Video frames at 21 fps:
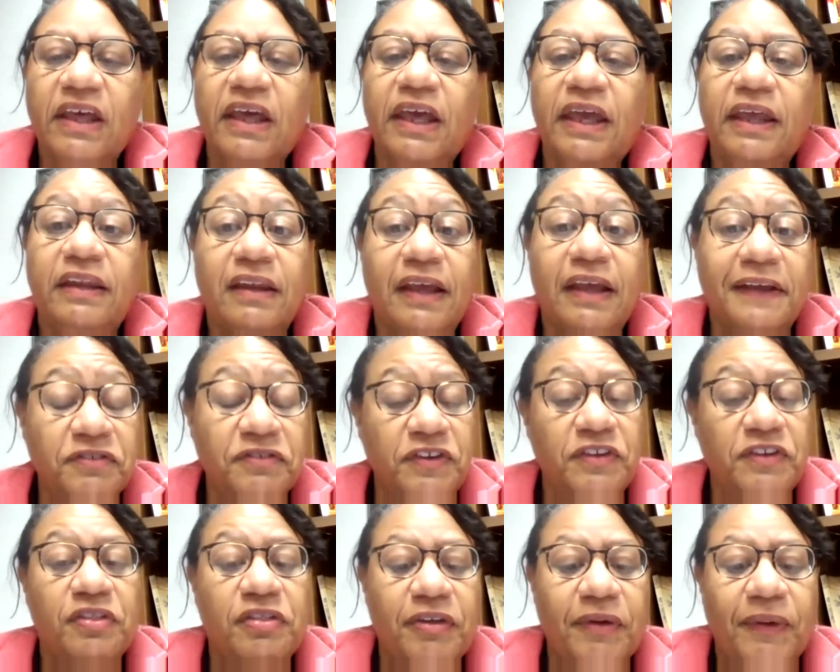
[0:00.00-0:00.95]
In
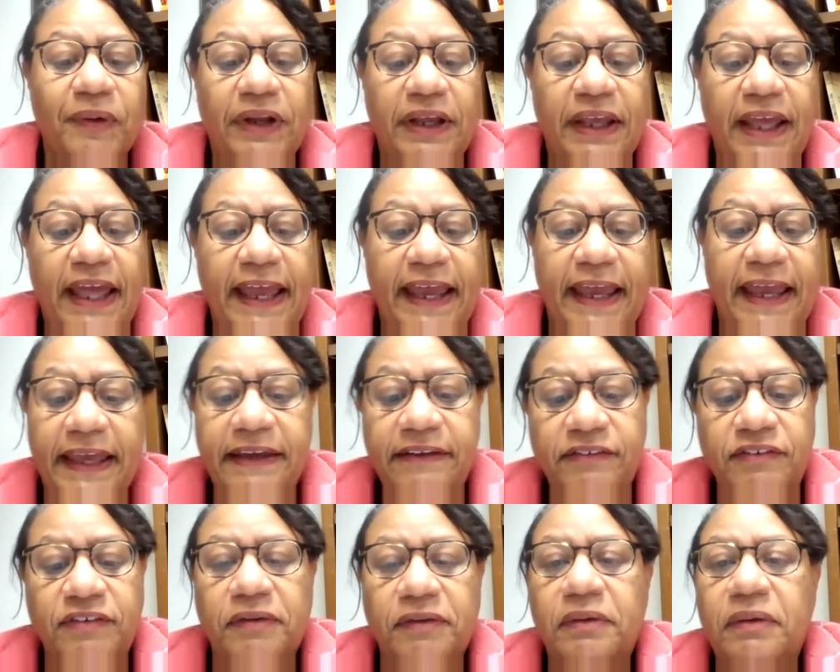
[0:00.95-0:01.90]

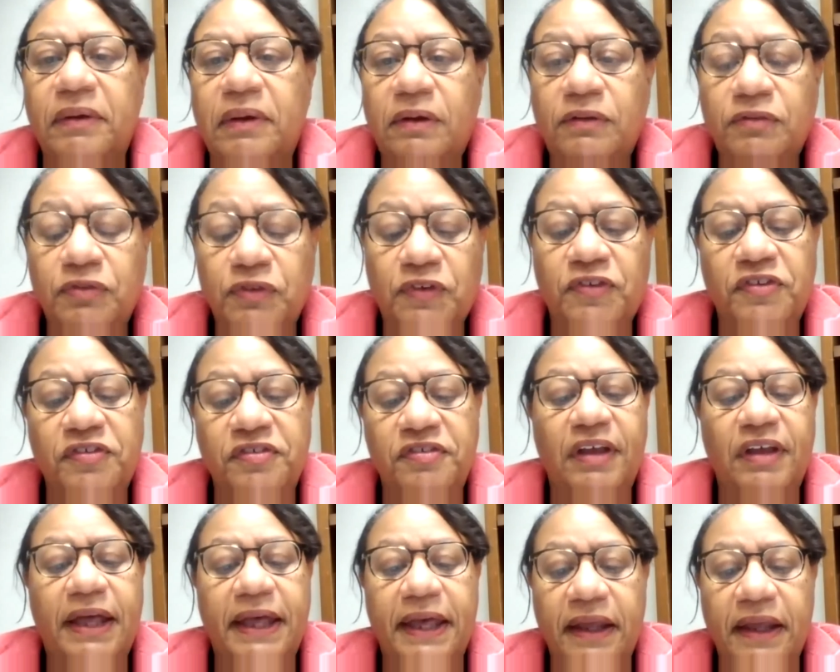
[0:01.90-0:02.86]
1938, the
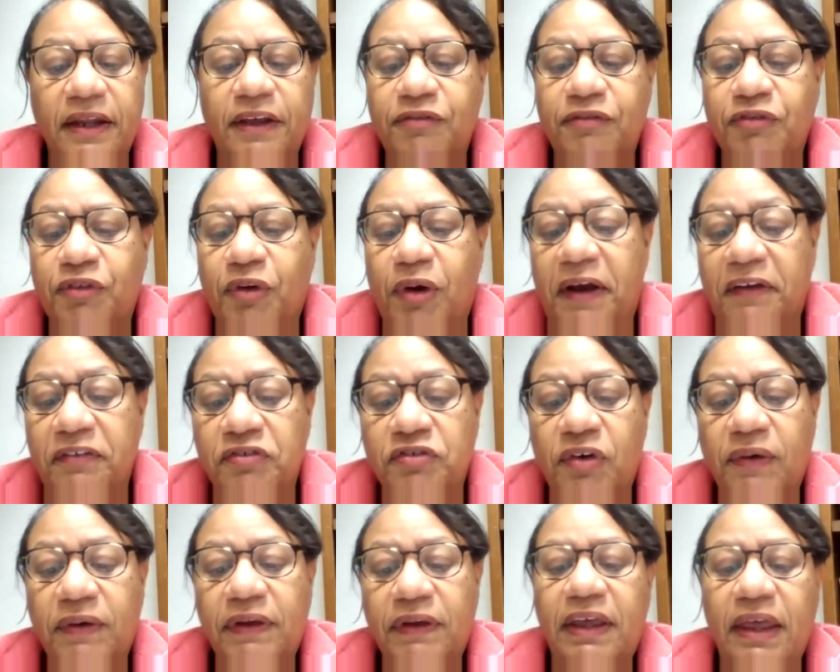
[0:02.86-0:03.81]
Society of Christ
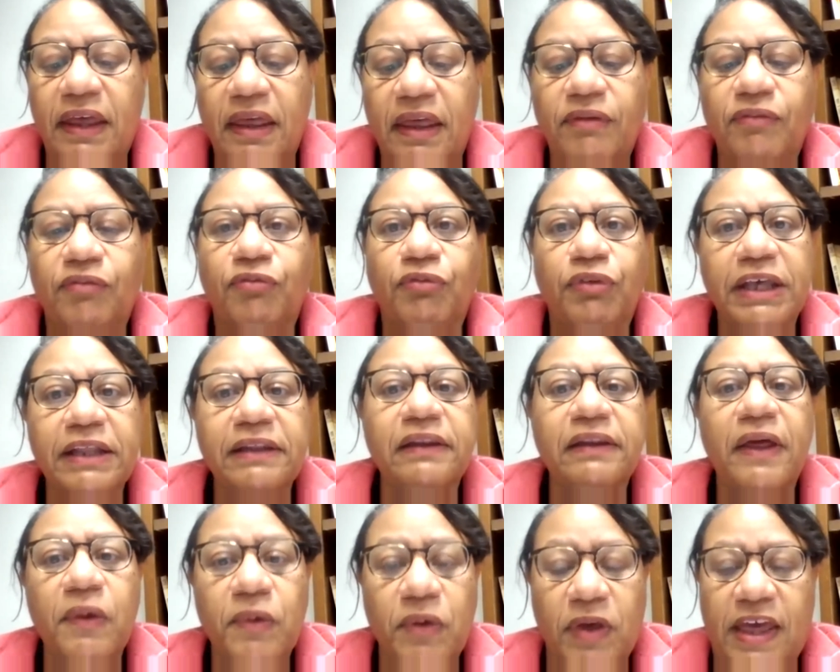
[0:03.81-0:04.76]
Our King
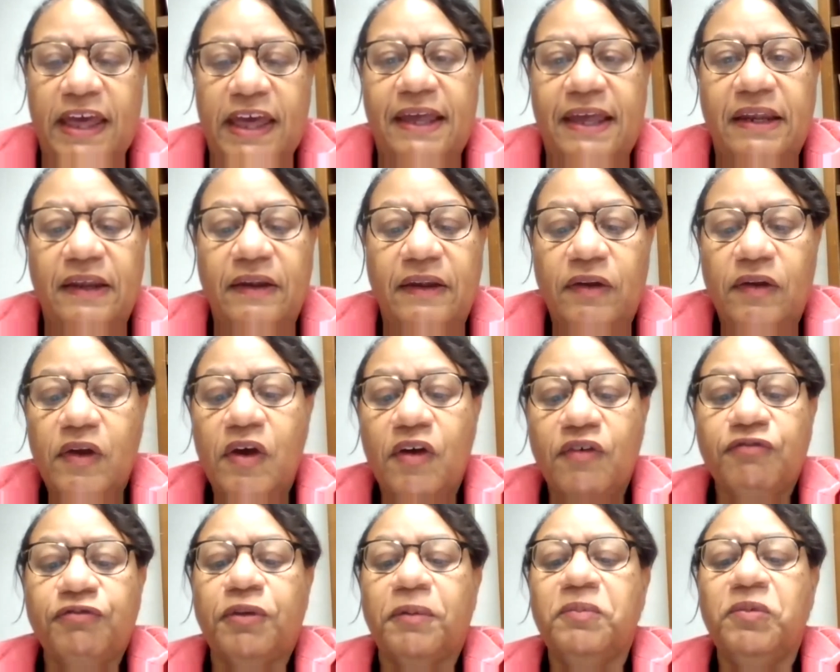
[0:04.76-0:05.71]
relocated
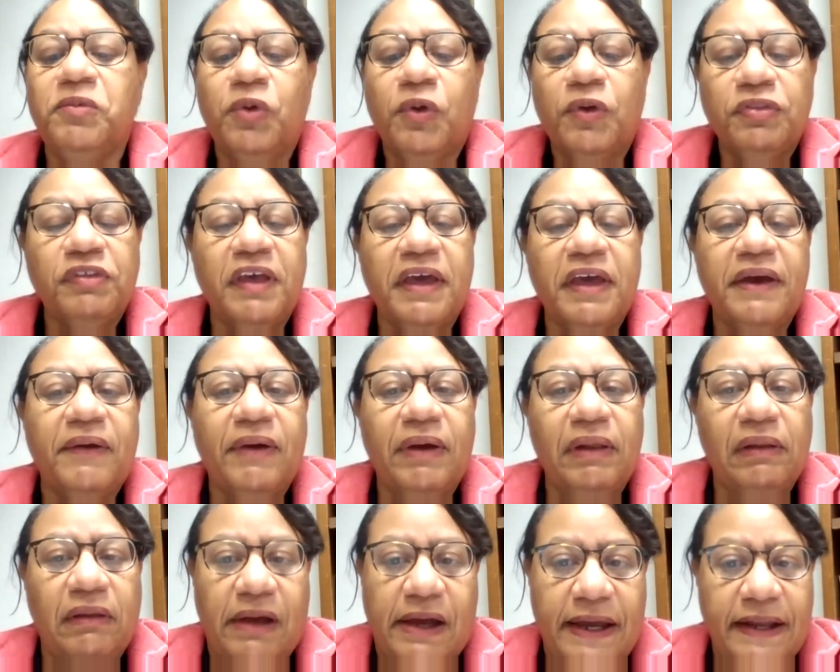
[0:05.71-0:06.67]
from North
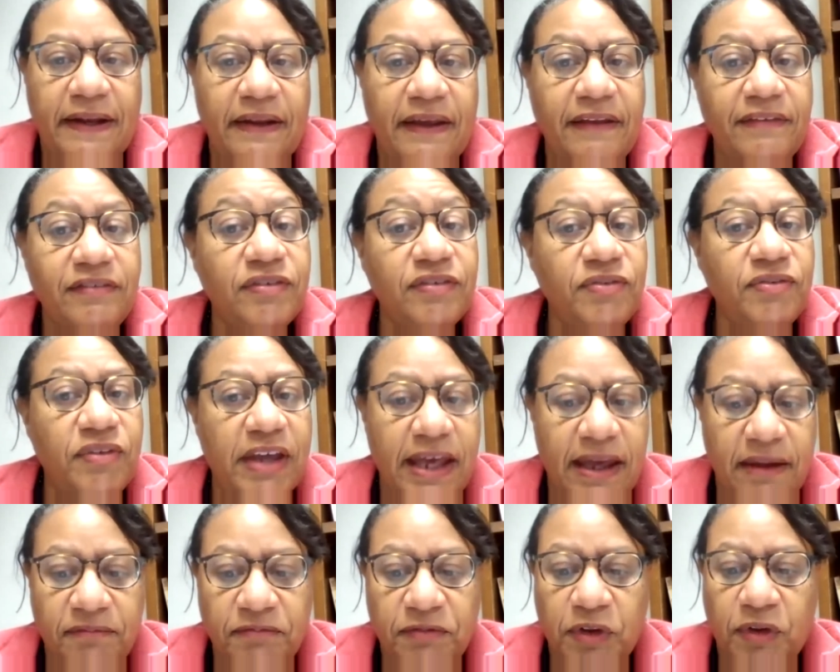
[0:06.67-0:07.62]
Carolina to
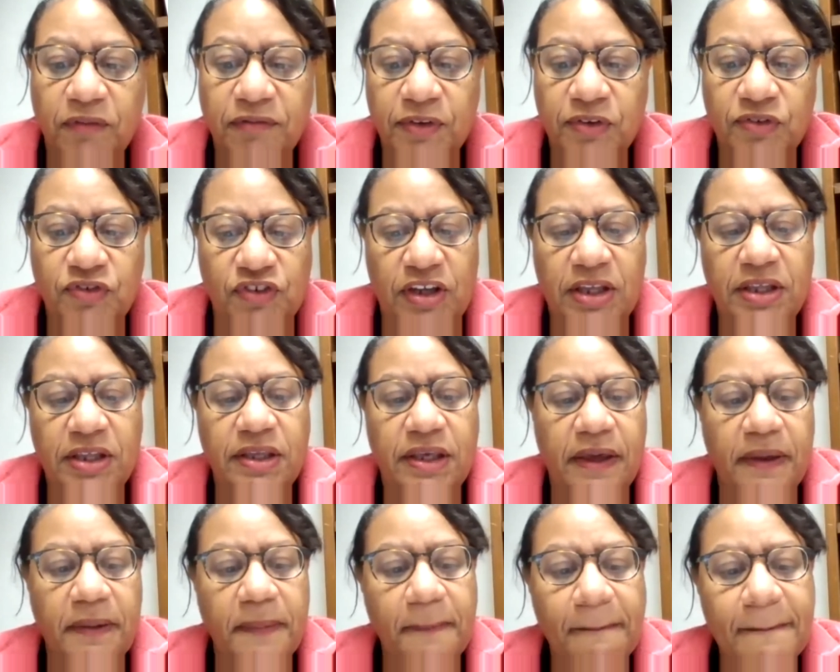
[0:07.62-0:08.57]
Danville,
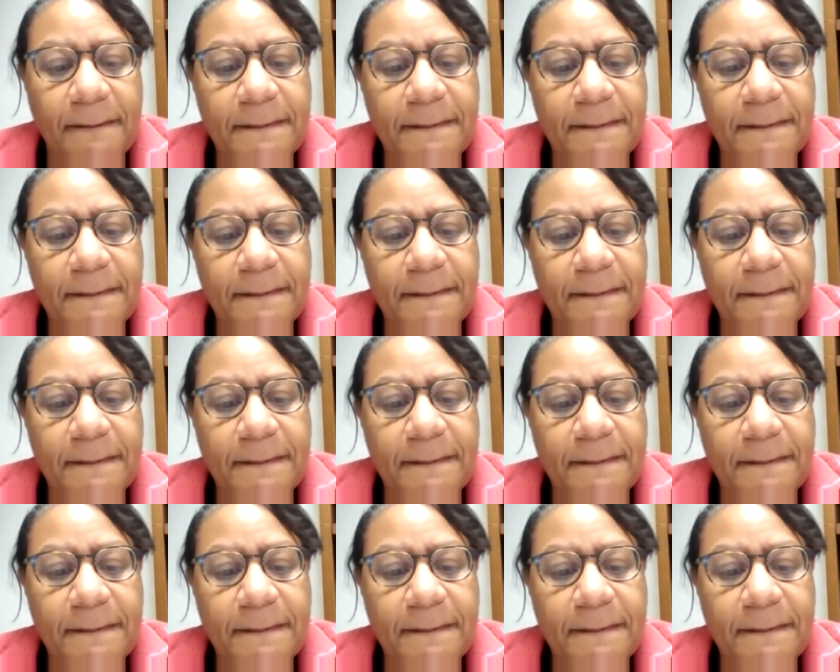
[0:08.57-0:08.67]
Virginia.